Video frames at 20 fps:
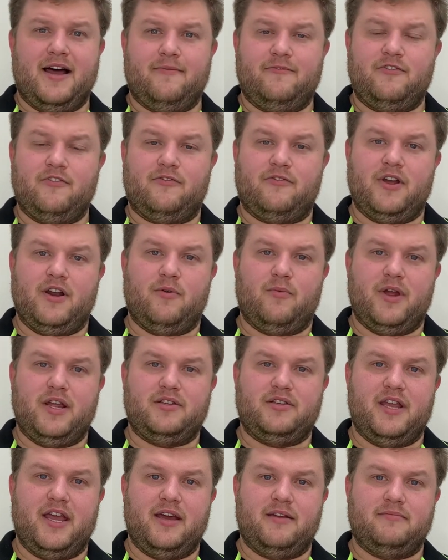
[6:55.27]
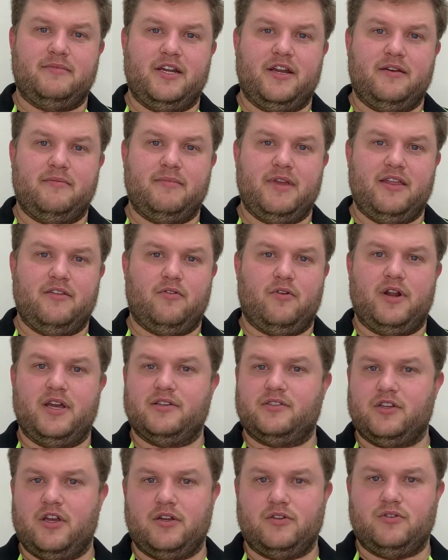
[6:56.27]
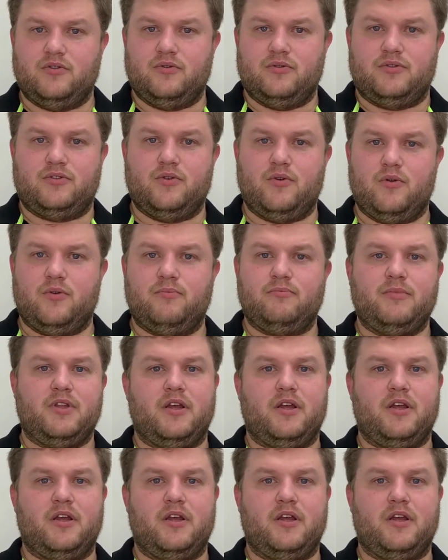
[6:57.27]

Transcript: feel free to reach out, either on our socials or